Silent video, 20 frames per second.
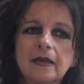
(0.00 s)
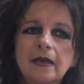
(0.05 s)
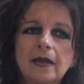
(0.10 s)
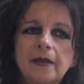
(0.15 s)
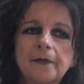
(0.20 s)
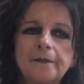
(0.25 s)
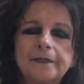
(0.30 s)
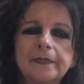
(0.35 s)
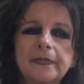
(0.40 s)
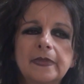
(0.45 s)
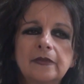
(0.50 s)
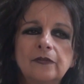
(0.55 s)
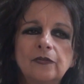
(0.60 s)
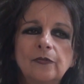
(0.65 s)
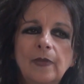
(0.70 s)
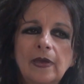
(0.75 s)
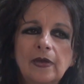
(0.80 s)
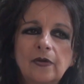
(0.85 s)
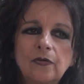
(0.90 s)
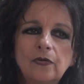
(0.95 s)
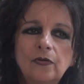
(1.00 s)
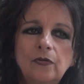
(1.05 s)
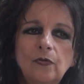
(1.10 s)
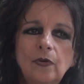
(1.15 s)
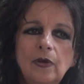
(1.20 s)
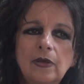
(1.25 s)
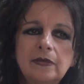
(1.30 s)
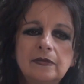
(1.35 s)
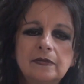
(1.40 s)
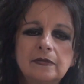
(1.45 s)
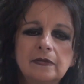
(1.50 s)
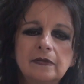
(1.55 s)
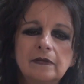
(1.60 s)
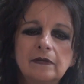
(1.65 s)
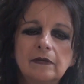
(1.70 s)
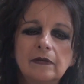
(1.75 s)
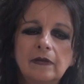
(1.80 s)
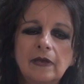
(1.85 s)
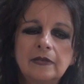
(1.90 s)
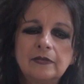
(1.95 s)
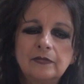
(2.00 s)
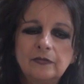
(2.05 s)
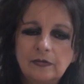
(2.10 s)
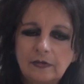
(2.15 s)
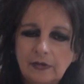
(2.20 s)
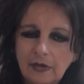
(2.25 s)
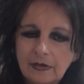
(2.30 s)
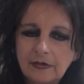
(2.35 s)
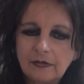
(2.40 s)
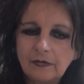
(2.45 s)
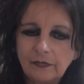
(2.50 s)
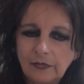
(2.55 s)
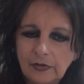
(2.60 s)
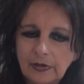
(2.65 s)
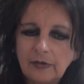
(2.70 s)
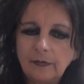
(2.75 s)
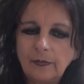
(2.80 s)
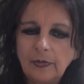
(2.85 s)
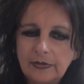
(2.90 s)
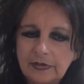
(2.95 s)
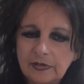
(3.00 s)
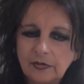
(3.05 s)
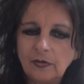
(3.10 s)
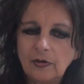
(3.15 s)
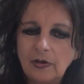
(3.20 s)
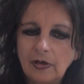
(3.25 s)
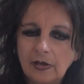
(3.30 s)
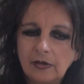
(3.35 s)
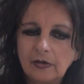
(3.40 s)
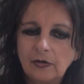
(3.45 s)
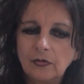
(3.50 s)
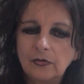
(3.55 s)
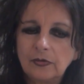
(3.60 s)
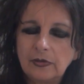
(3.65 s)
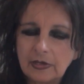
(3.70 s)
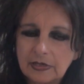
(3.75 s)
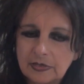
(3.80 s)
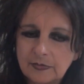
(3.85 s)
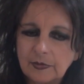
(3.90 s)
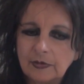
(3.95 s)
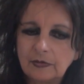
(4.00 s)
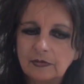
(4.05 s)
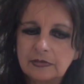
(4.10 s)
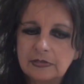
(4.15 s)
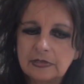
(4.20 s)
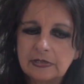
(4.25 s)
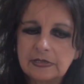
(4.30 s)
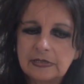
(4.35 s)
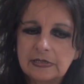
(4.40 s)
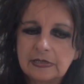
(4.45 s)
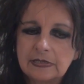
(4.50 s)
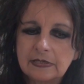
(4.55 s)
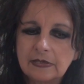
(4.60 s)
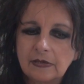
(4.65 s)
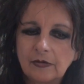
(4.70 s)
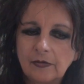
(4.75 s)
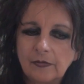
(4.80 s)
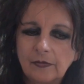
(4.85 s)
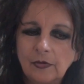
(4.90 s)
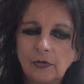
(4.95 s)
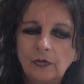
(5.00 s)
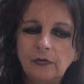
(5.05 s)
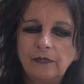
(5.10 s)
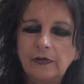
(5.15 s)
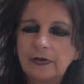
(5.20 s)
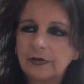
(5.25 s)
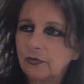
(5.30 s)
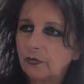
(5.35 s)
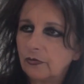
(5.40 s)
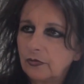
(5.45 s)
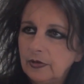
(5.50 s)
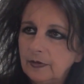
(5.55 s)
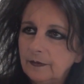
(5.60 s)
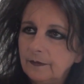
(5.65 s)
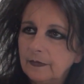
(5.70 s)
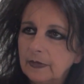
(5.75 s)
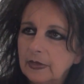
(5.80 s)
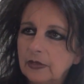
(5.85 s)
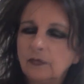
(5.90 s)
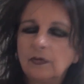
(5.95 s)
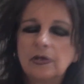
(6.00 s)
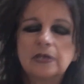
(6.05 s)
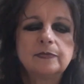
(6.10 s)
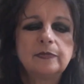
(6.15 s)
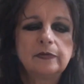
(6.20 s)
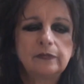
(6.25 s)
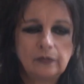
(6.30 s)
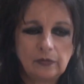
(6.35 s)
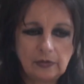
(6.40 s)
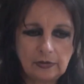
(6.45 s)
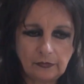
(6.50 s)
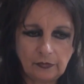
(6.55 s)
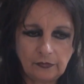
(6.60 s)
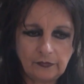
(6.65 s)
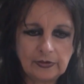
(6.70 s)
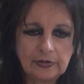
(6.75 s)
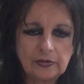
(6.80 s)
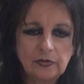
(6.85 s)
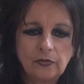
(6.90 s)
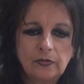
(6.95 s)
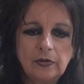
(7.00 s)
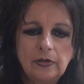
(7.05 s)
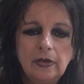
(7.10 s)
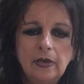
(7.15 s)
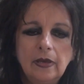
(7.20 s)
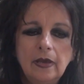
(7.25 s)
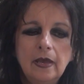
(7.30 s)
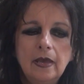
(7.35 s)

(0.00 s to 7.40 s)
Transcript: The Macro was, as you said, a very particular context because this is an old factory. It was before a factory.